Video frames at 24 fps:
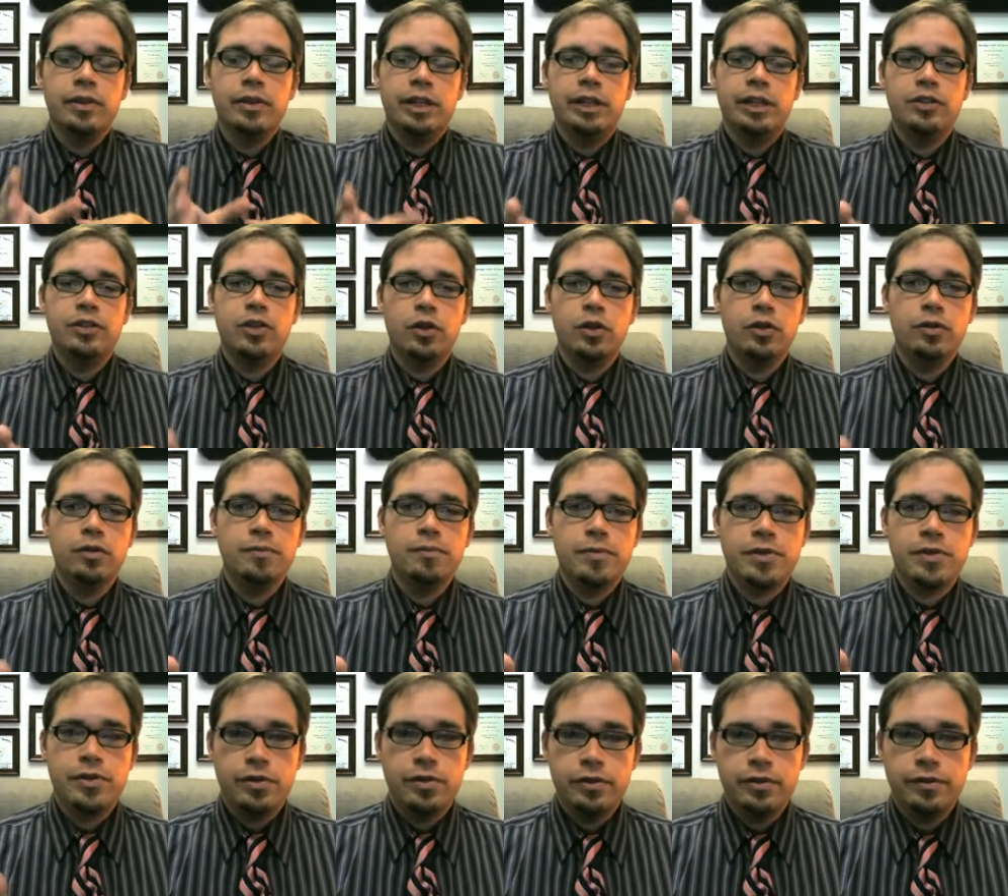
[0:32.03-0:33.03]
the term
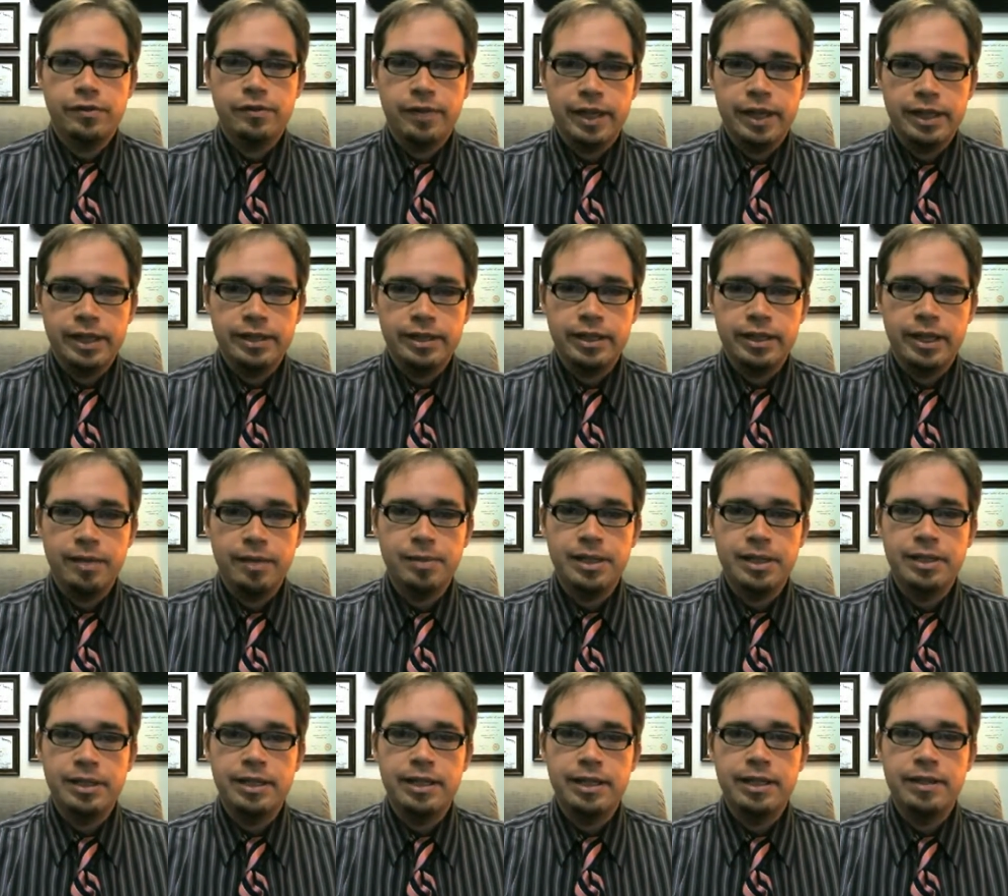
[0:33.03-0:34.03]
certified
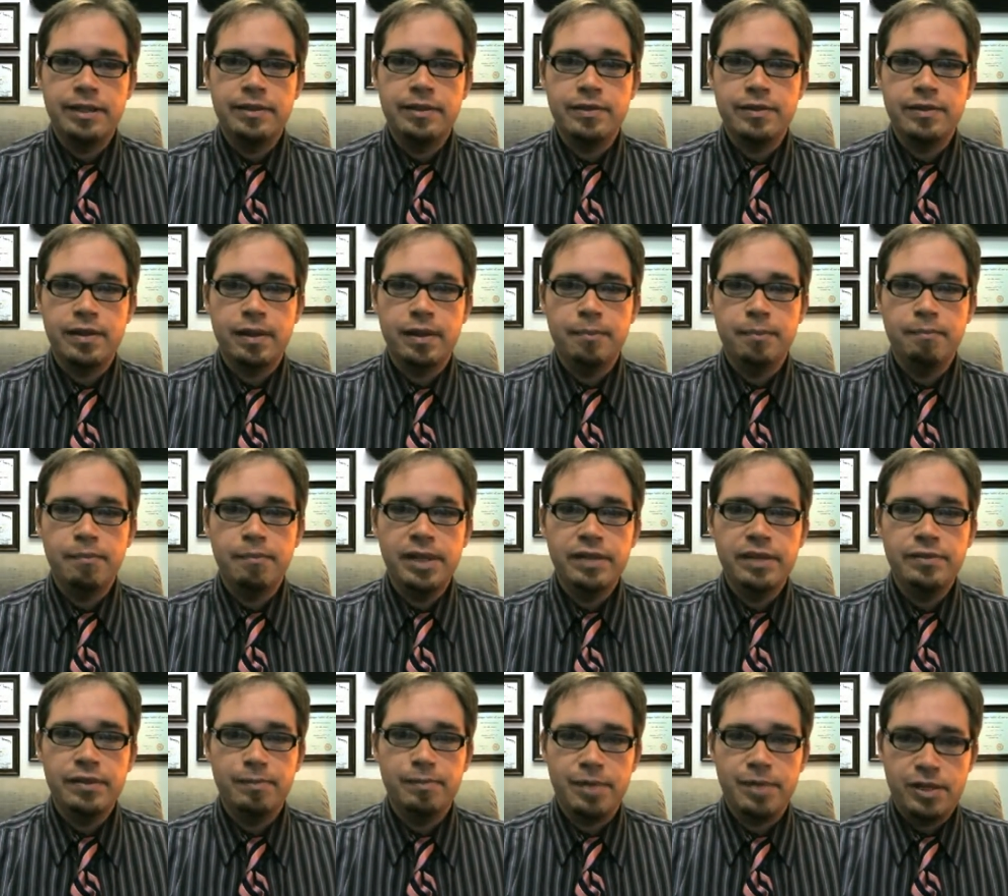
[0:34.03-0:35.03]
diamond is a bit
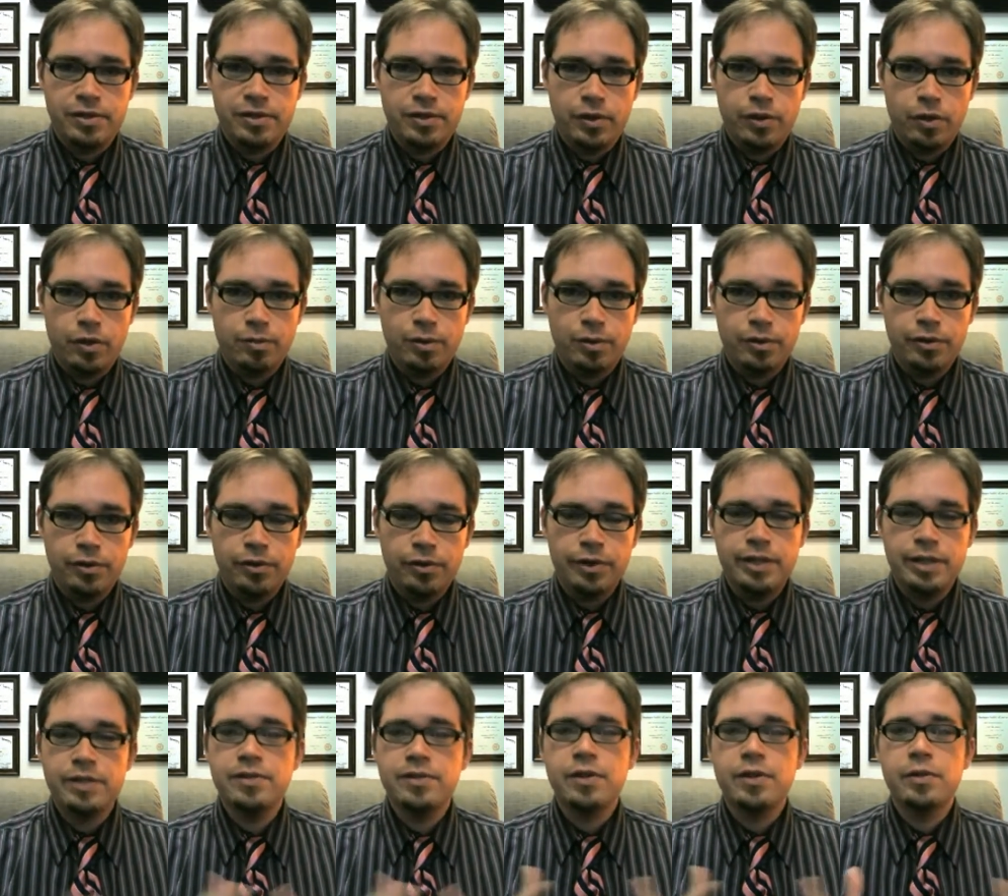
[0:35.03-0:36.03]
of a misnomer. There
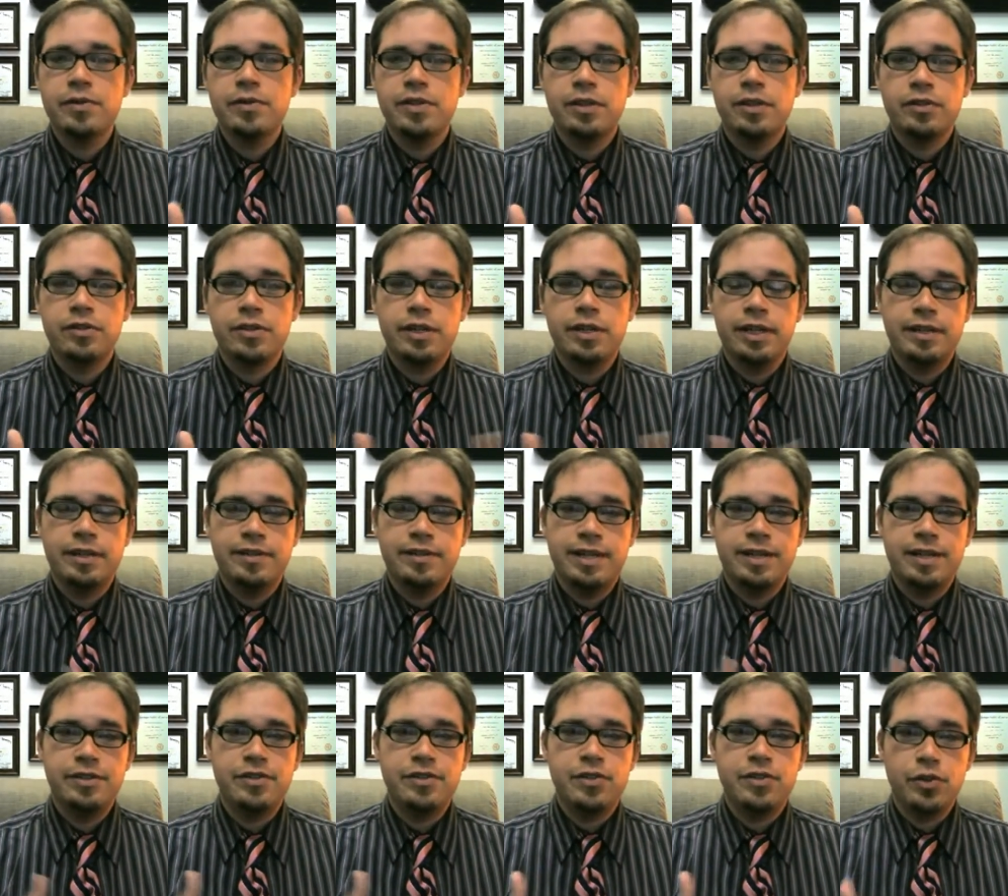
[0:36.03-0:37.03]
is no such thing as
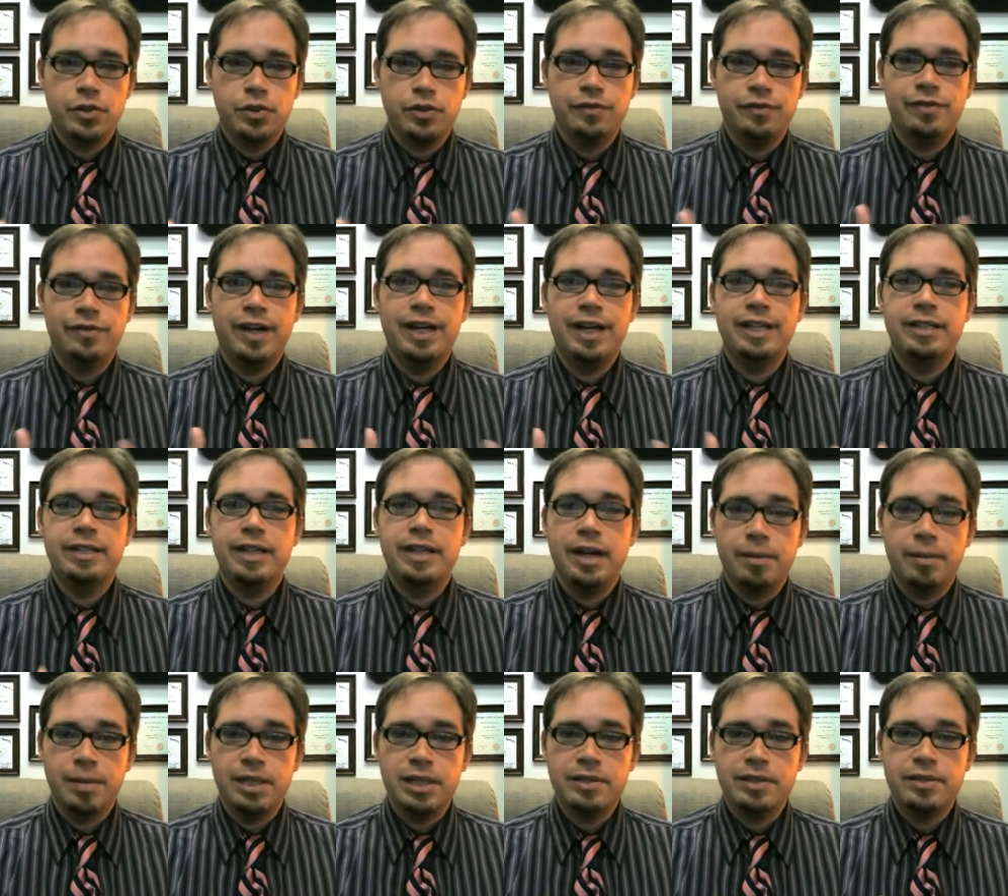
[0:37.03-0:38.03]
a certified
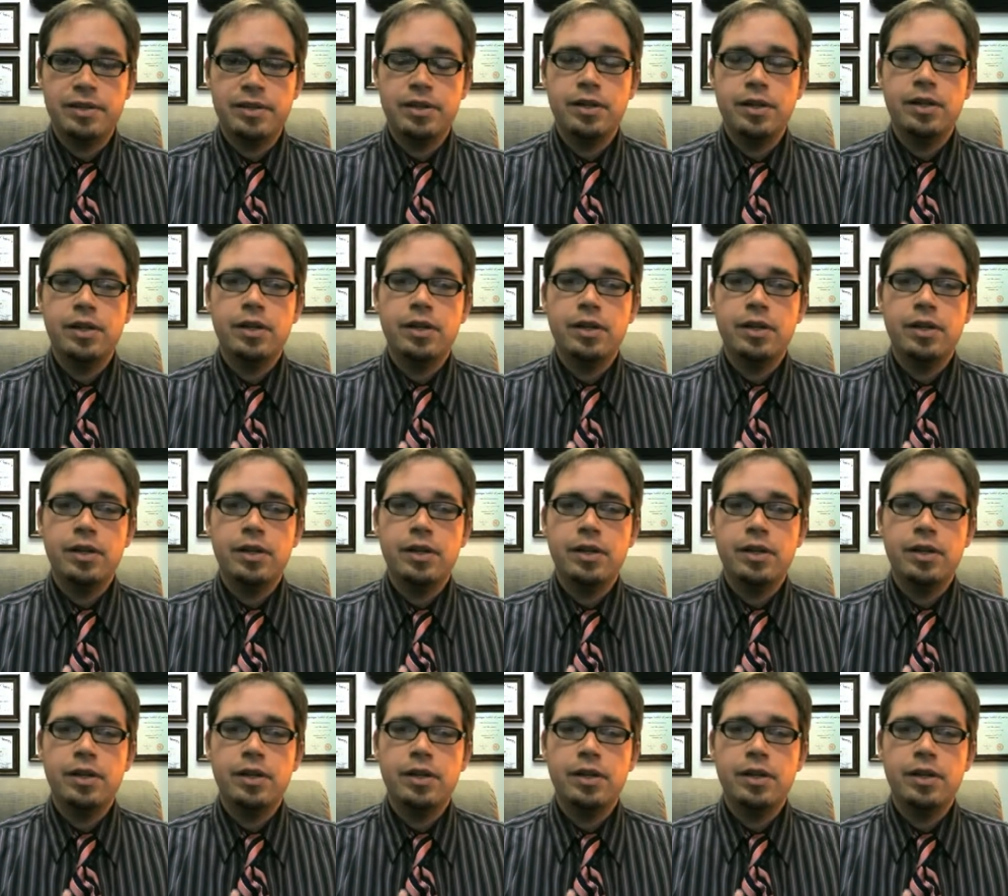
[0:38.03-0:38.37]
diamond.